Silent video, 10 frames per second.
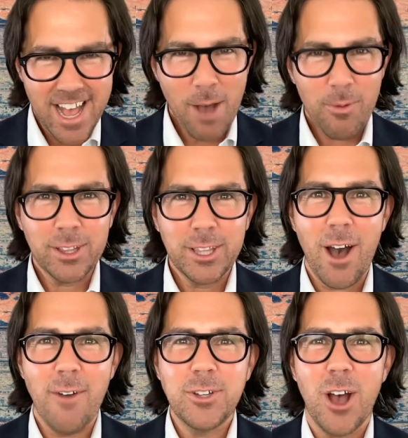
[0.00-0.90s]
And we
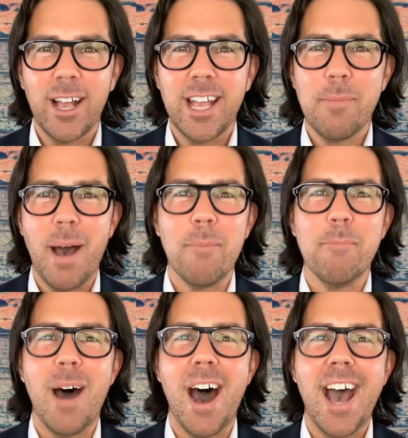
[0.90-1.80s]
love talking about
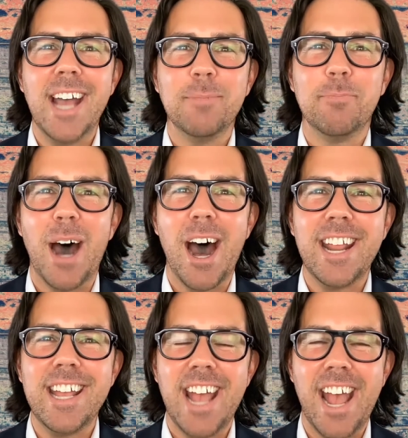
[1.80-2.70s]
mind,
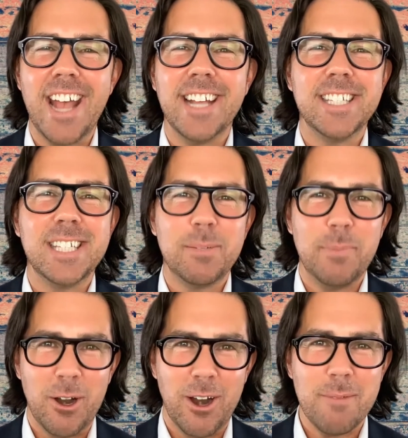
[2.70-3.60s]
body, and
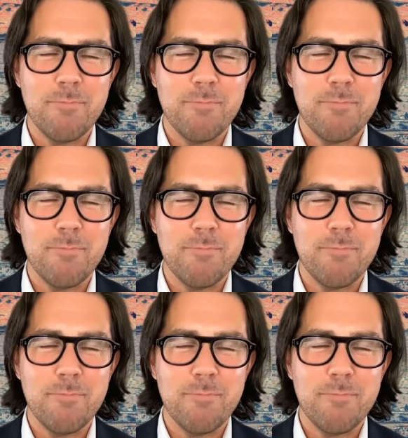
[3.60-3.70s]
spirit,